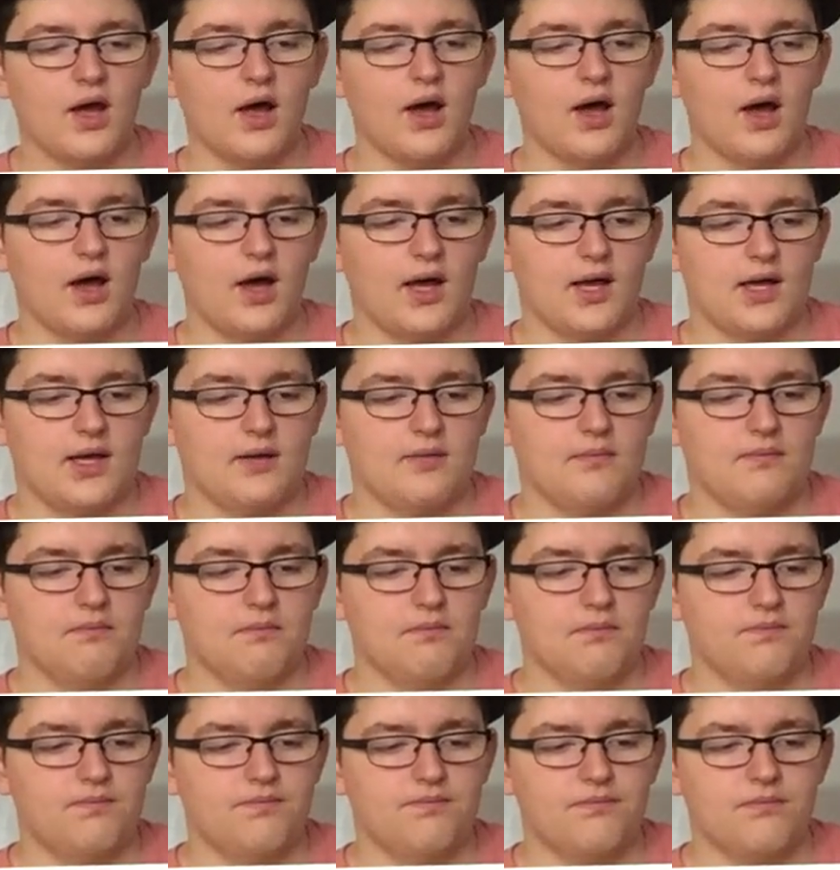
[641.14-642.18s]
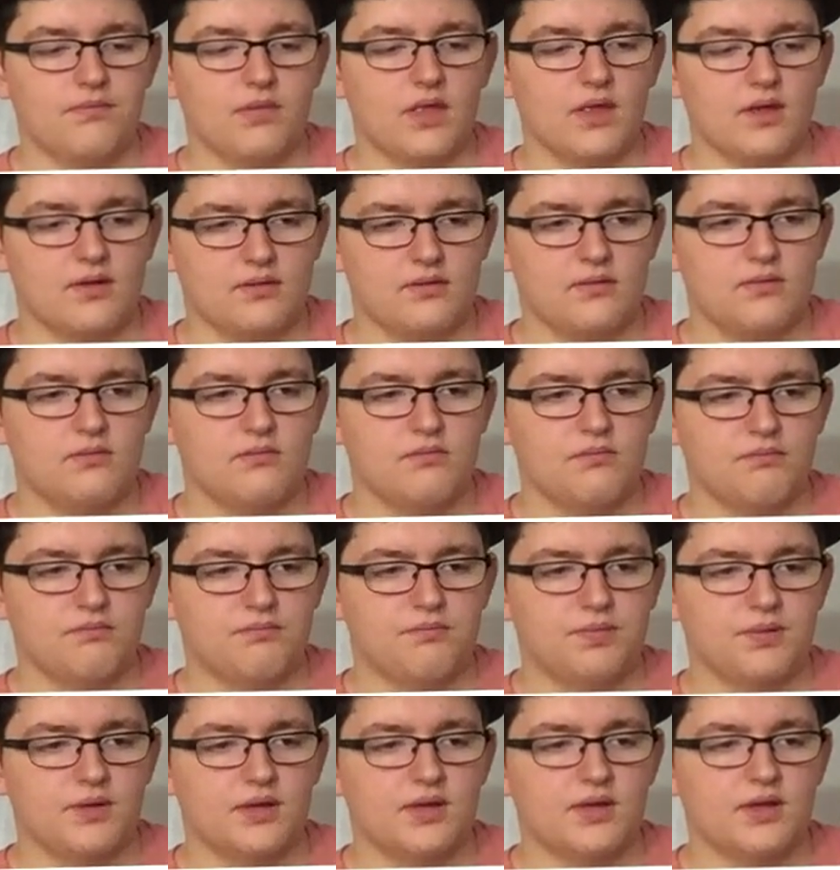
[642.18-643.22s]

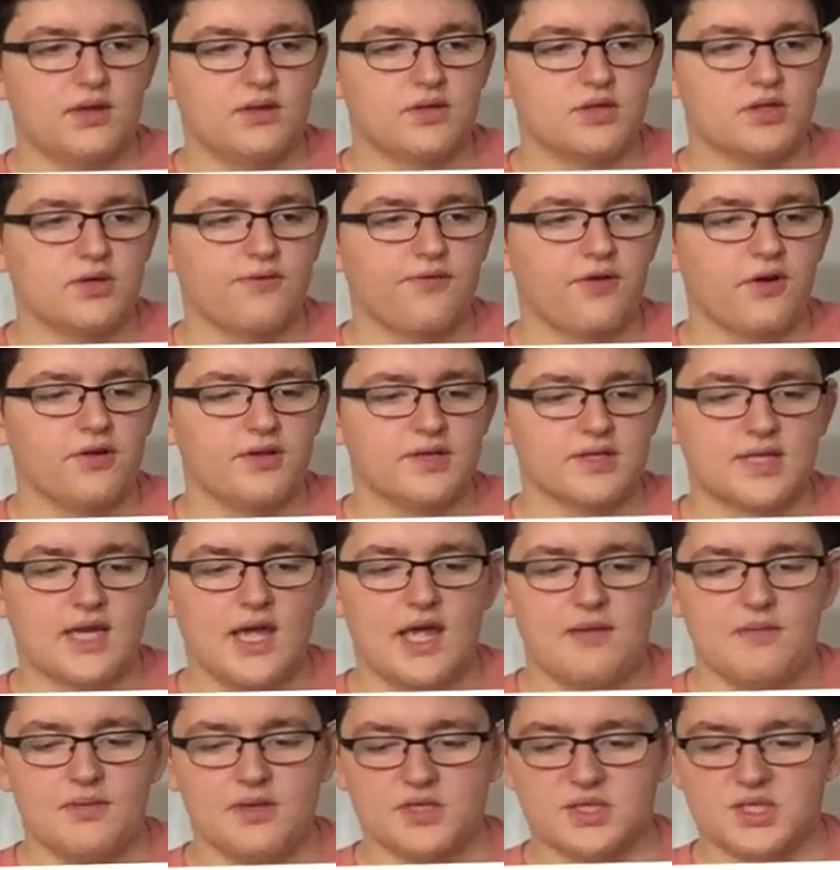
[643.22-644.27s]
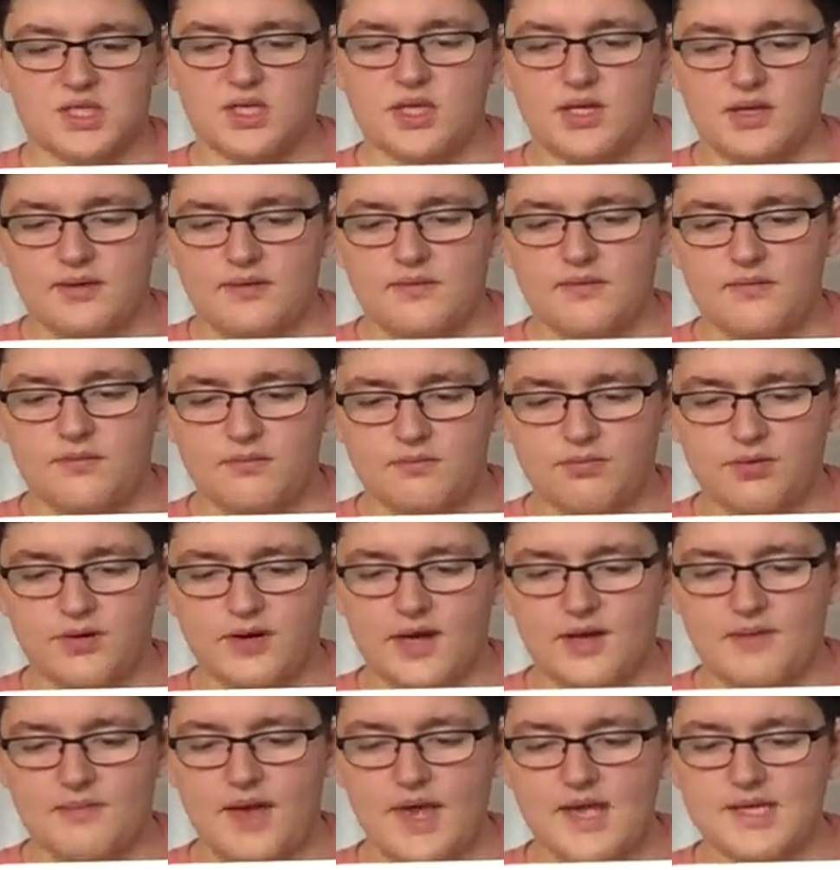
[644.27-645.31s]
But so far this game is
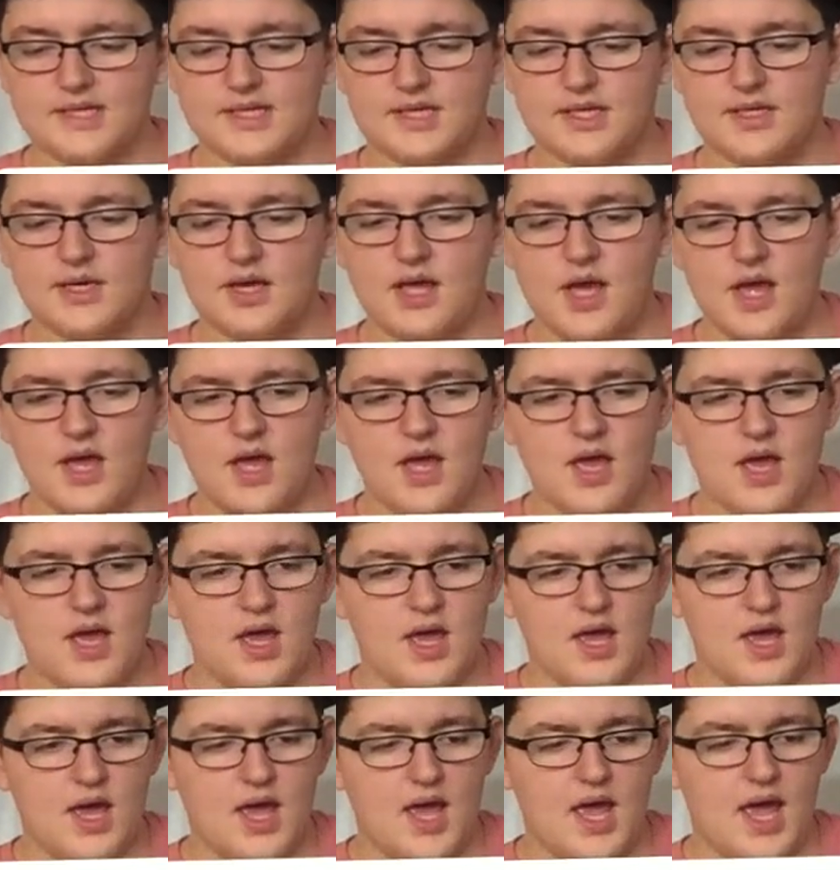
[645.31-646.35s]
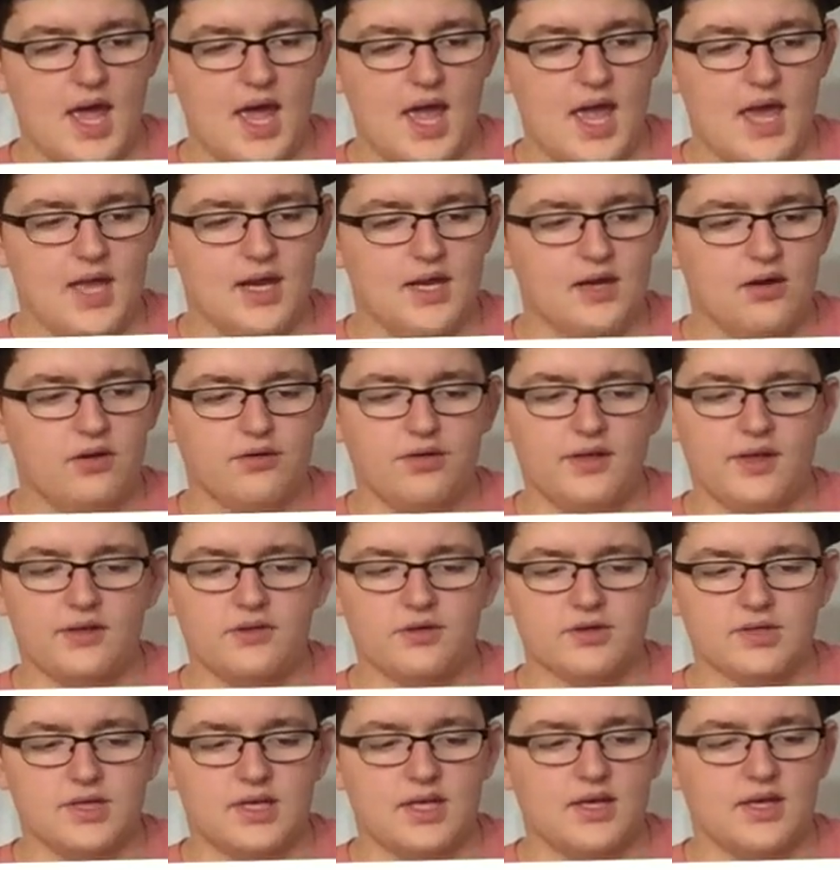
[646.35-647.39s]
pretty amazing, and I don't think
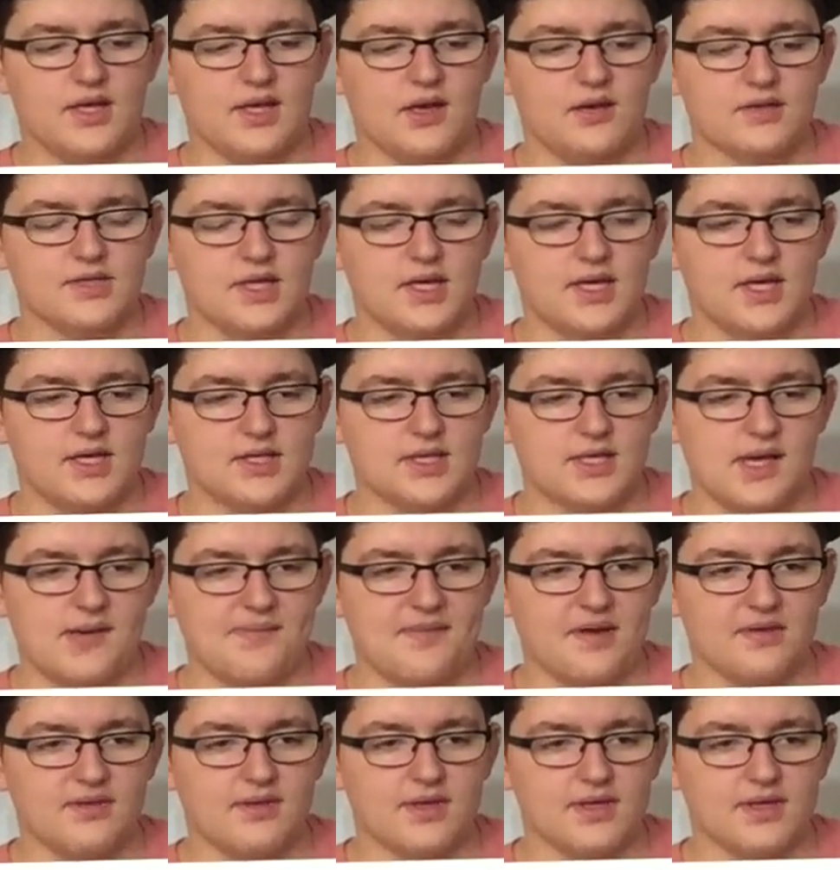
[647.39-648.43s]
there's anything else I need to say about